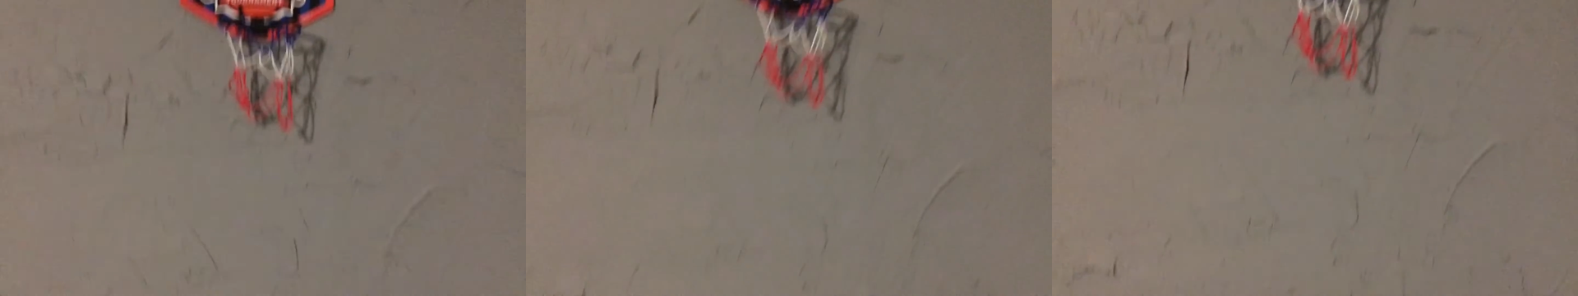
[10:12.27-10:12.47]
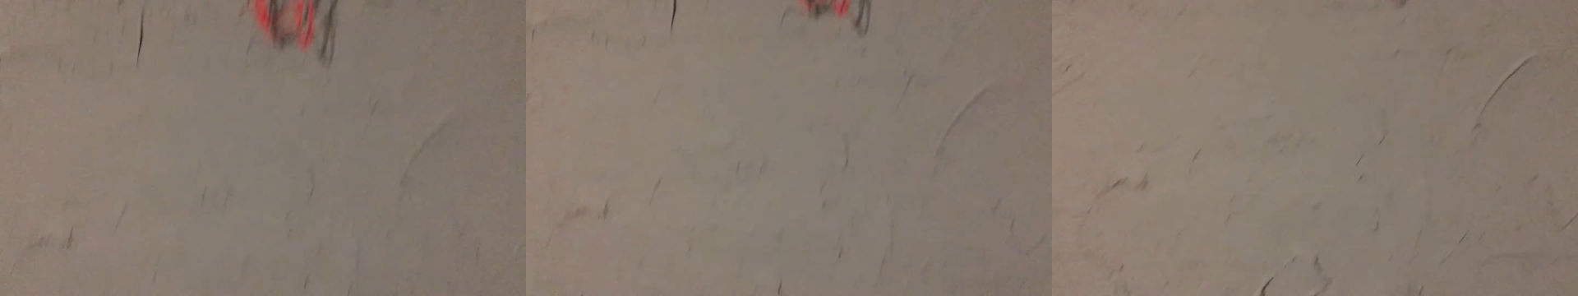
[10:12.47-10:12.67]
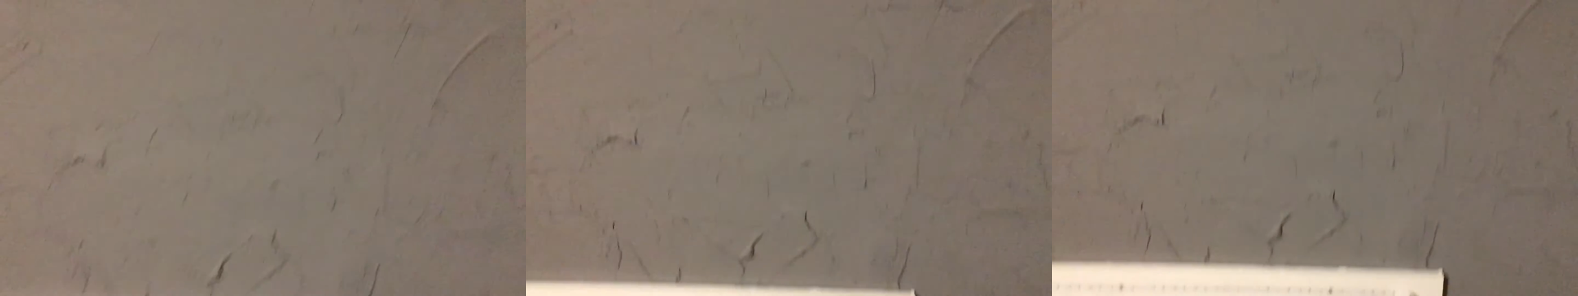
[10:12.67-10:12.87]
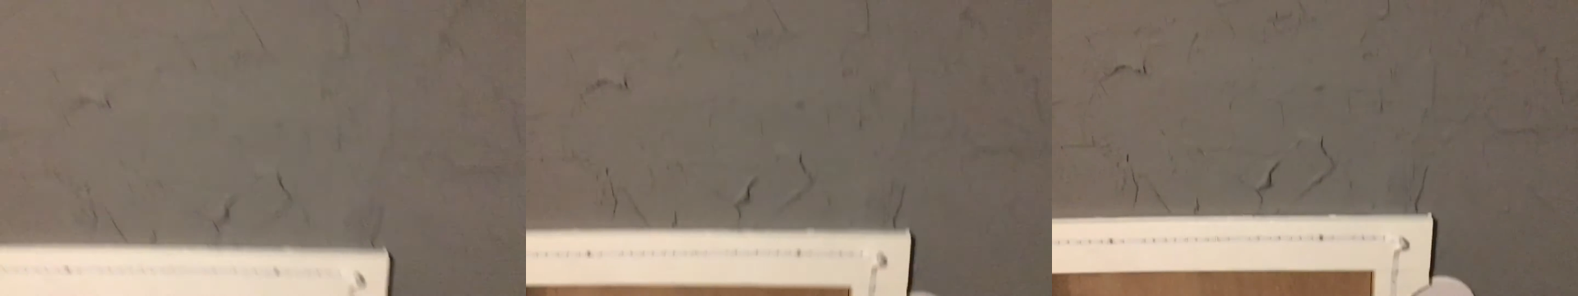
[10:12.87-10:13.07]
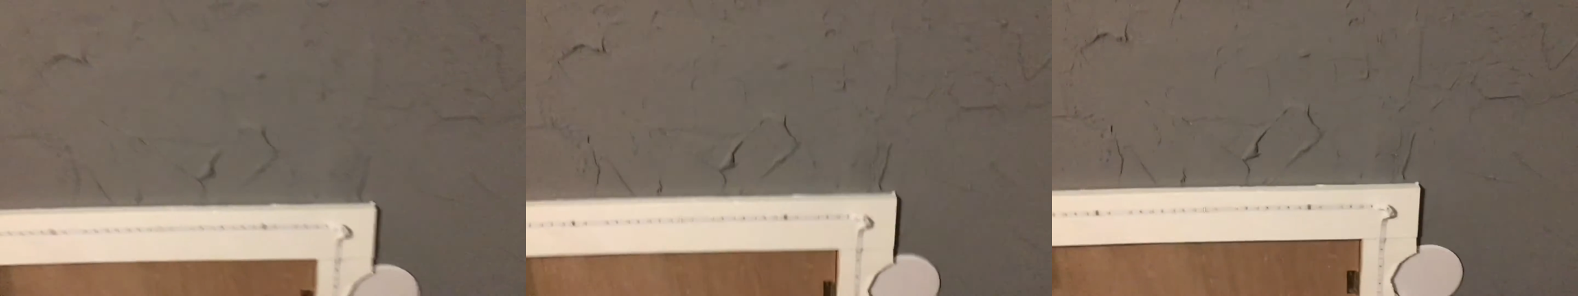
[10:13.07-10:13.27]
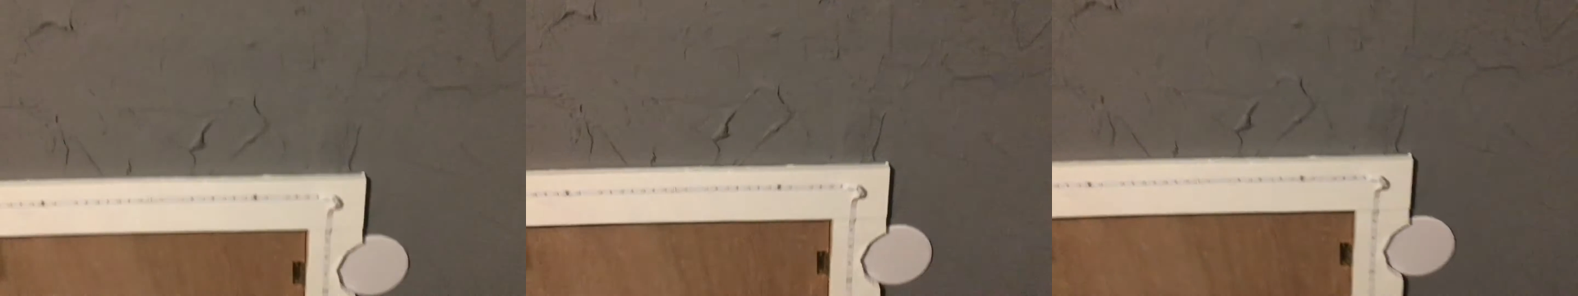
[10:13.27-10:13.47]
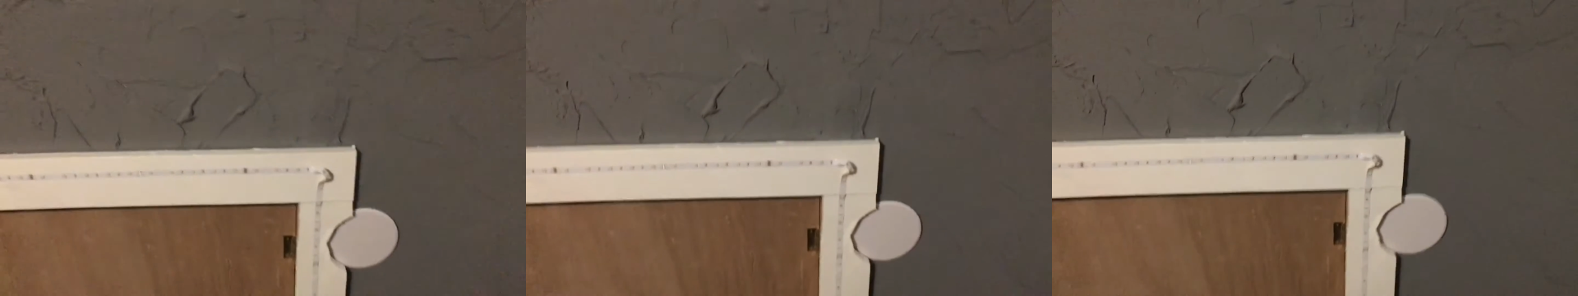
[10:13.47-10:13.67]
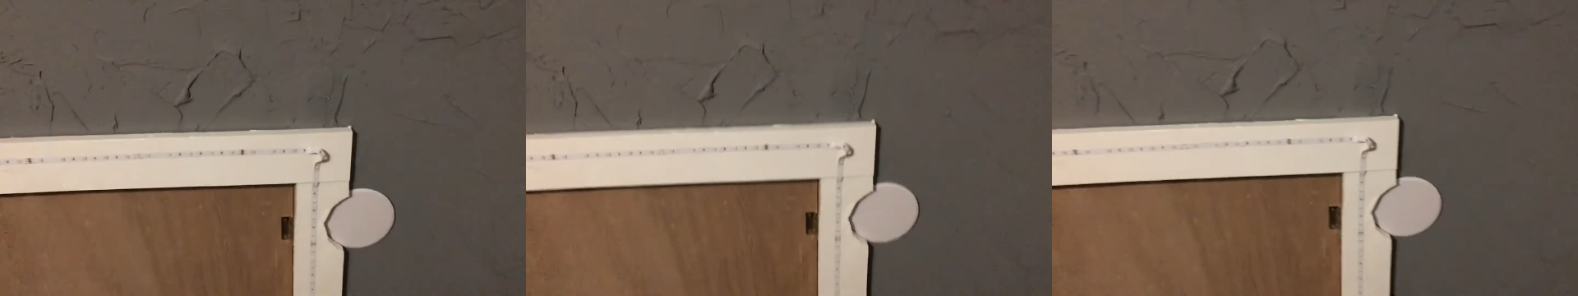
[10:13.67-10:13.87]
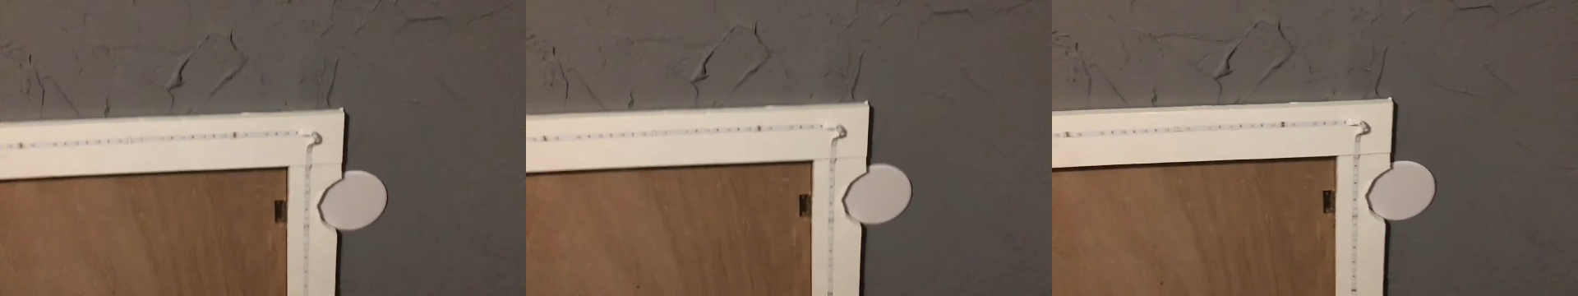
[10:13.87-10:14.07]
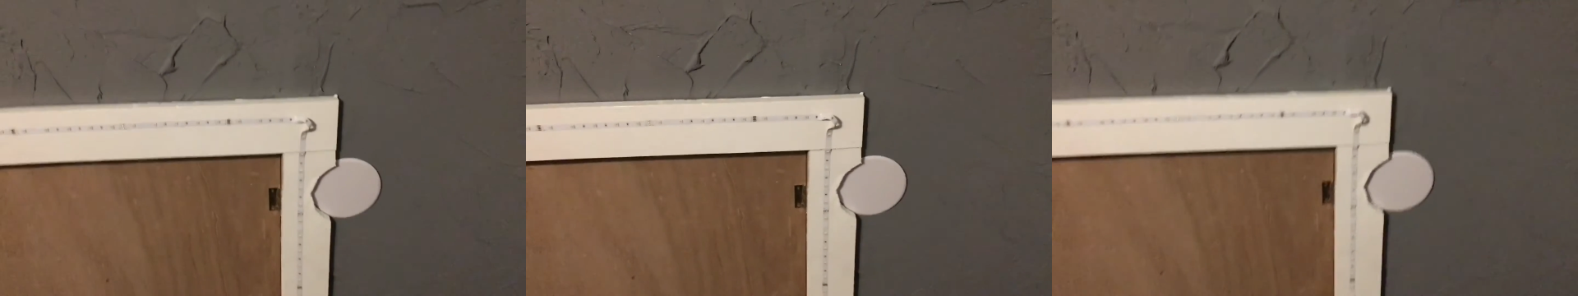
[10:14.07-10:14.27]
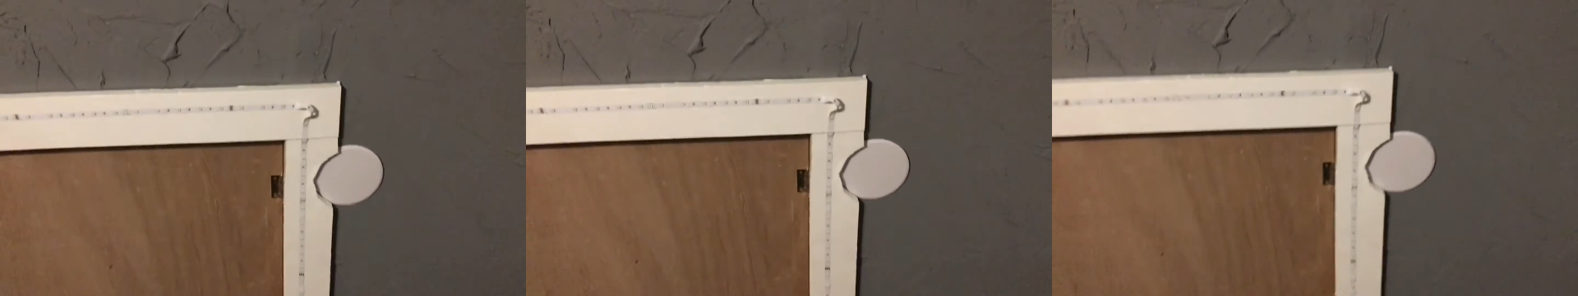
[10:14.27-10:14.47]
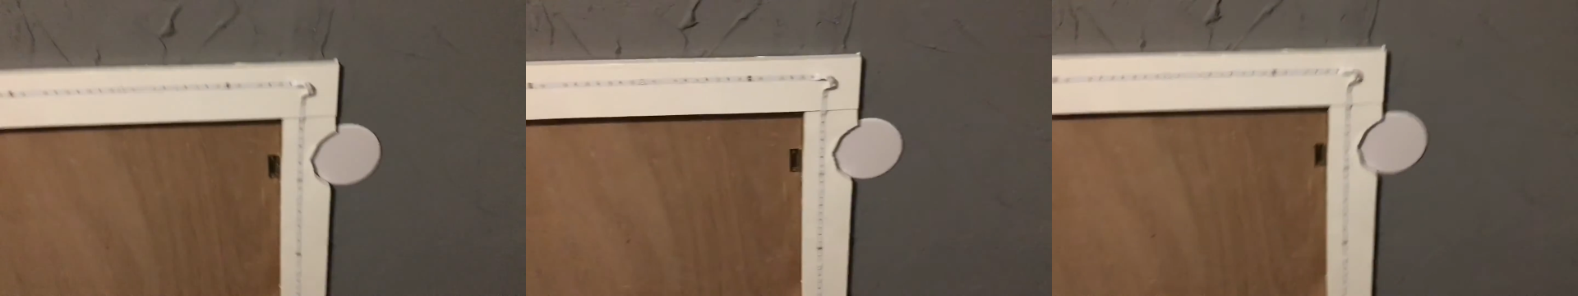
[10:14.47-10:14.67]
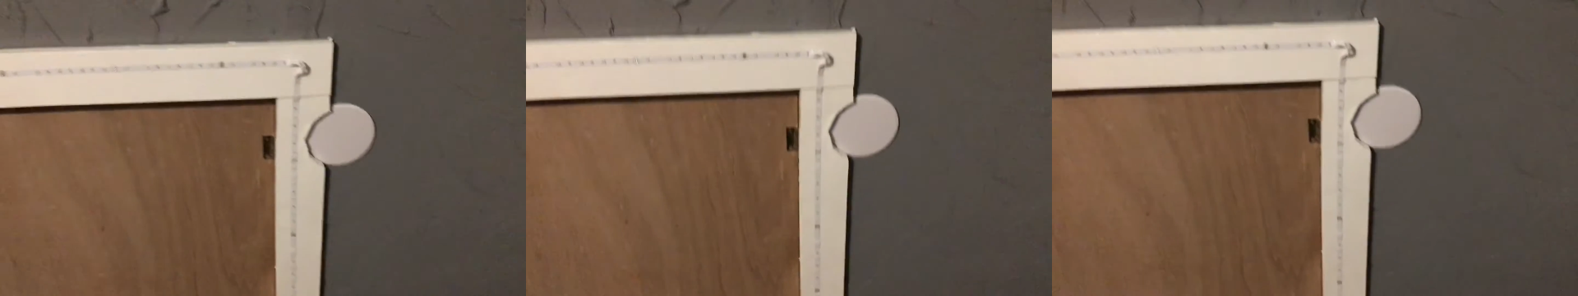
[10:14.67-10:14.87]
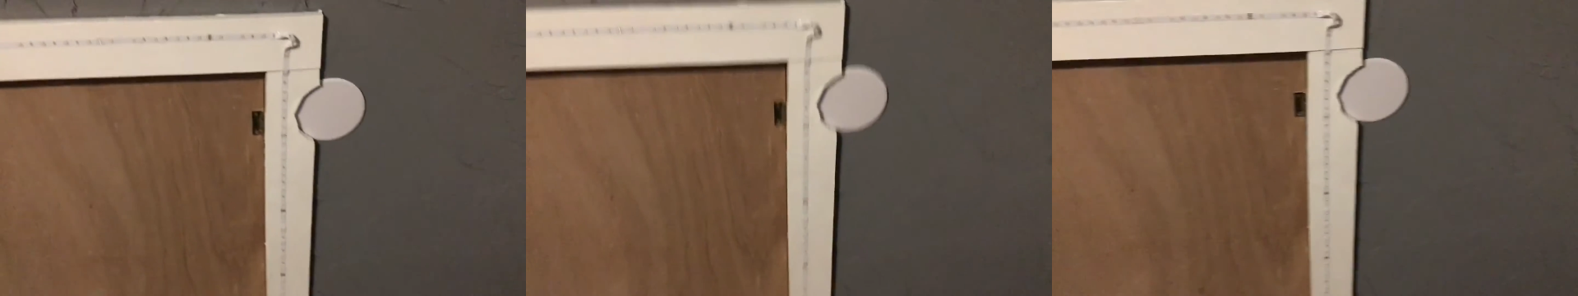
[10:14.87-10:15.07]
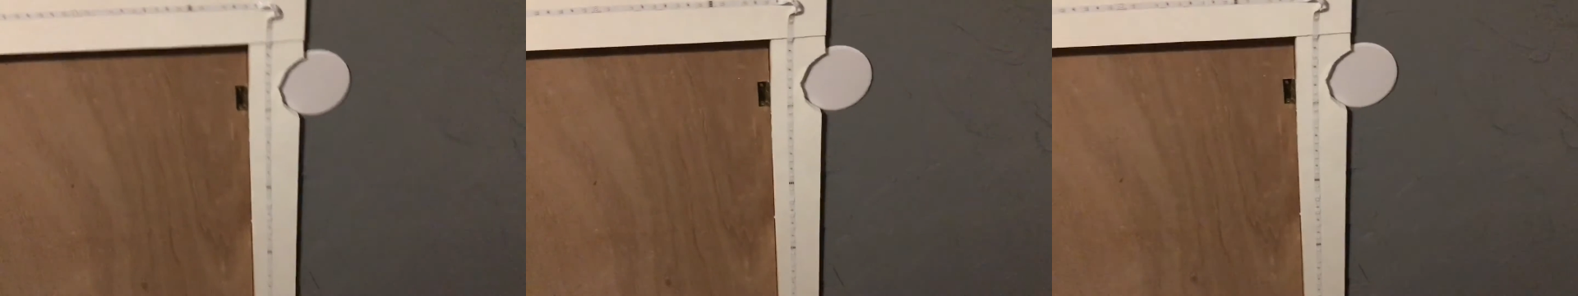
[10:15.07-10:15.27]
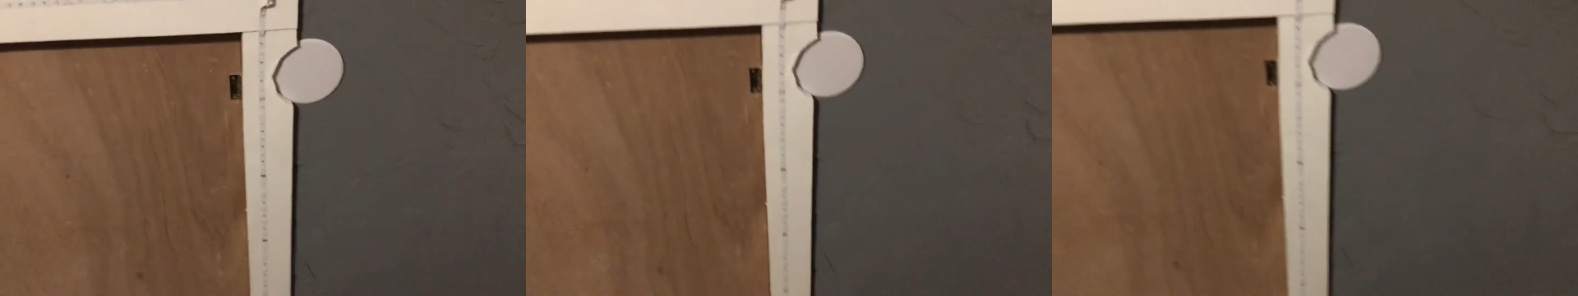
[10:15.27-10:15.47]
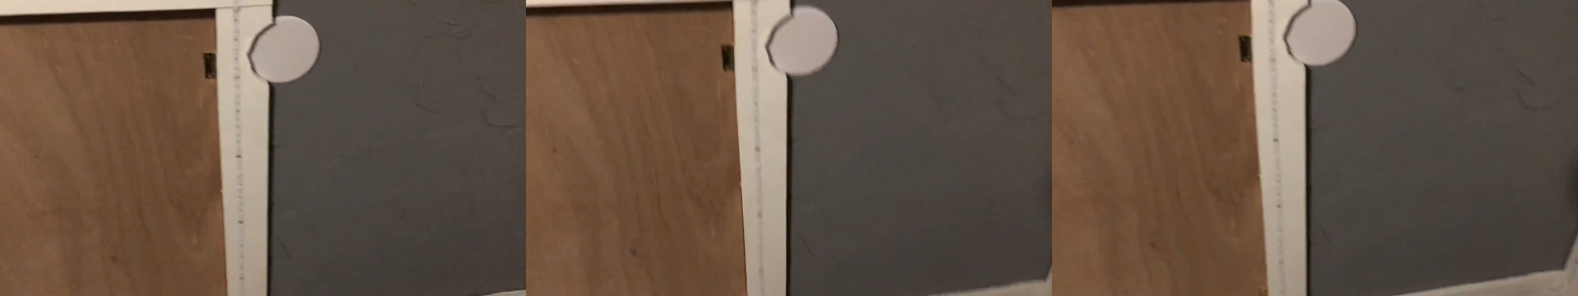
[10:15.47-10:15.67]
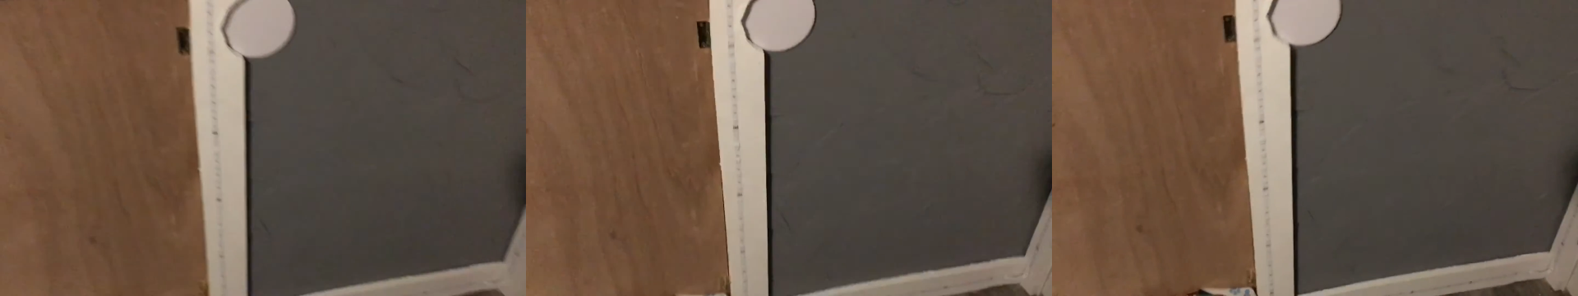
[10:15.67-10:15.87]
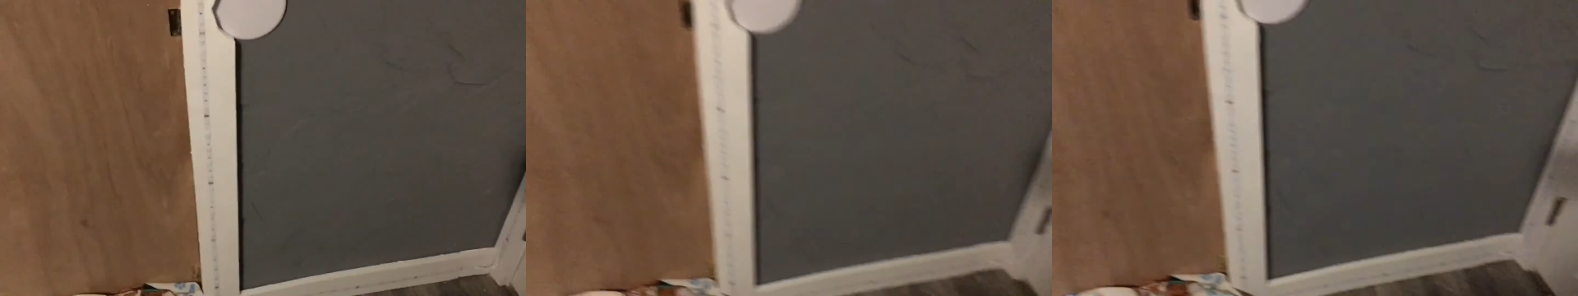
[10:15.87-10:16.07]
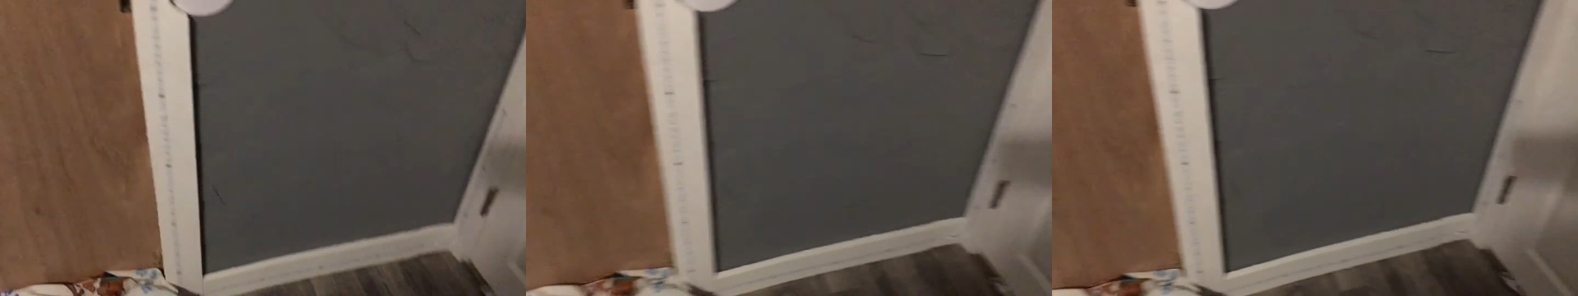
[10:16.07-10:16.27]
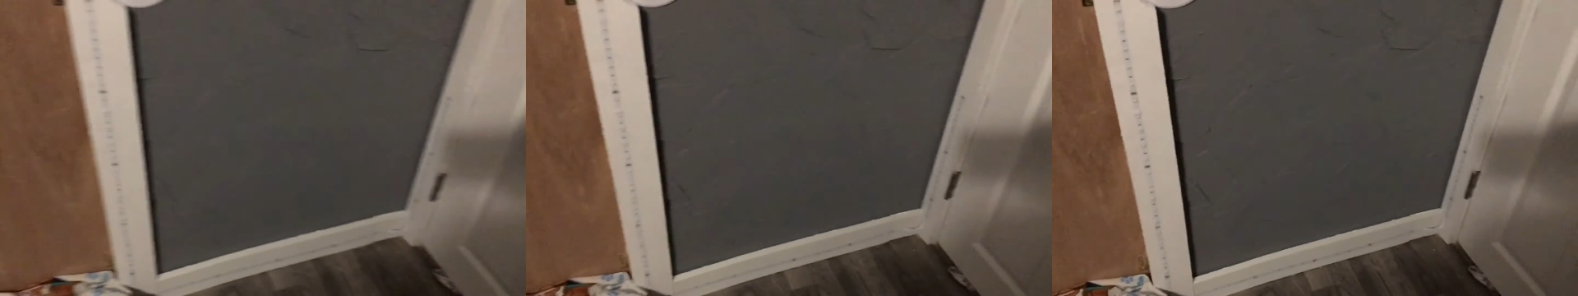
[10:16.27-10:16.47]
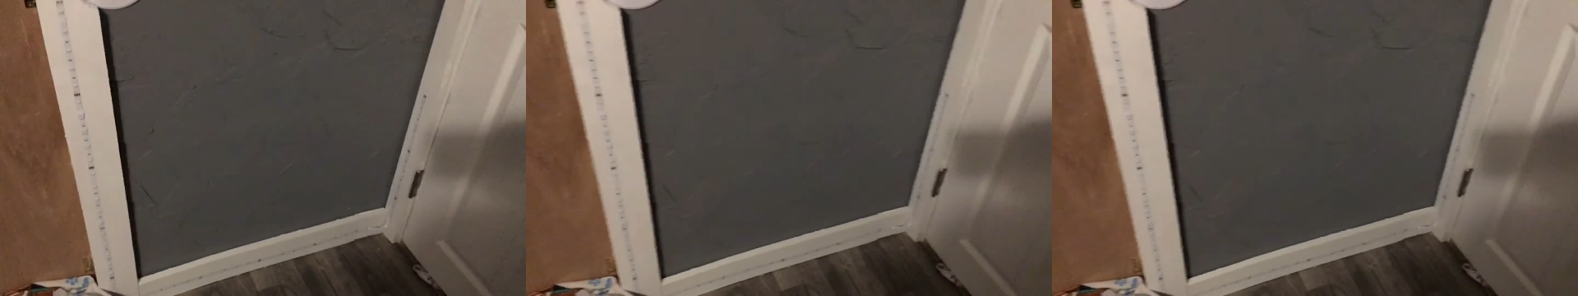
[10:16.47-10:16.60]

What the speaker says: (no speaker visible)